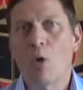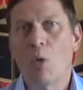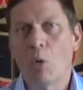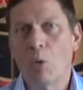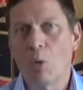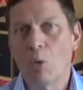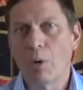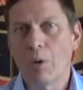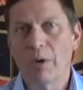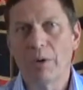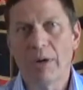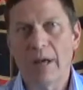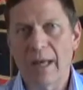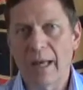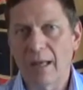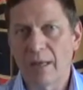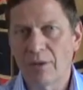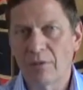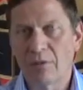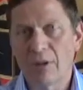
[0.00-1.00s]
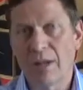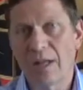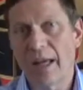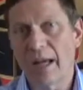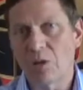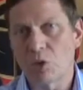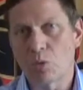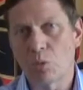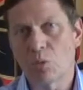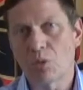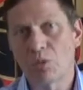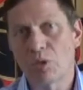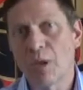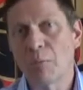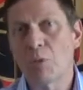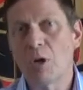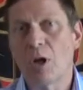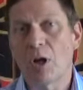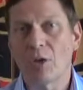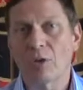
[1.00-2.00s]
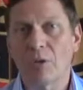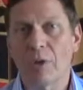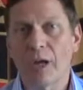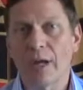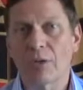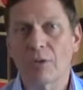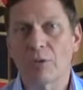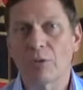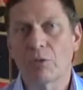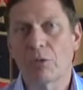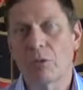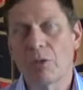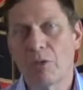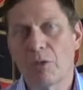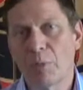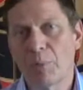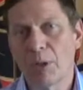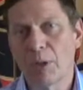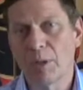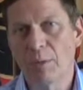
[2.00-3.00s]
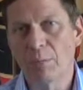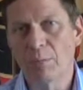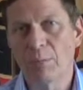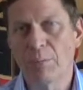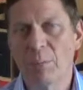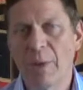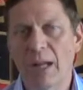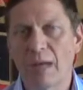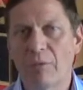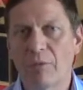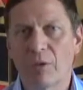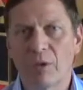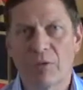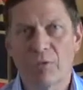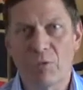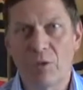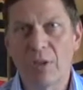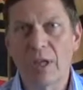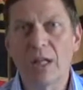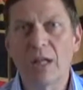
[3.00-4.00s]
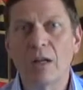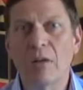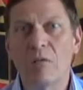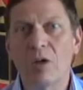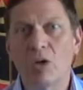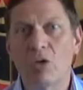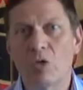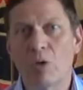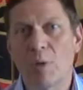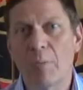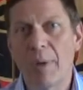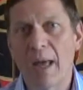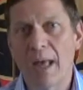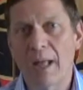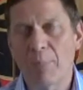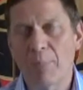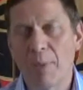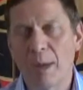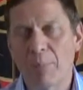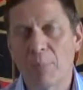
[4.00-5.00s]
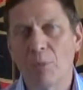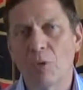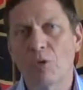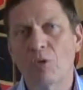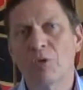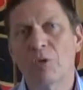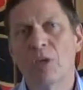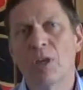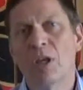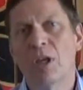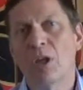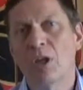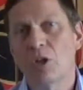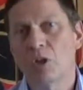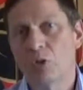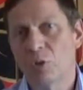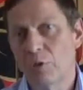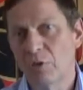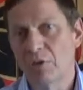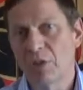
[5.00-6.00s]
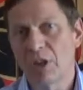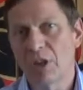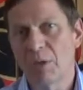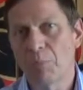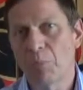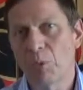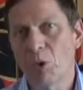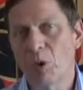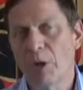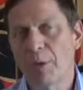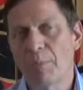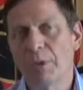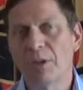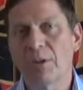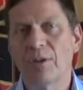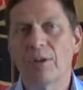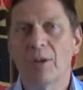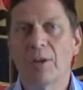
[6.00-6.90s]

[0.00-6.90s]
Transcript: or as an actual subcontractor. So there'll be benefits for the individual band members to seek employment,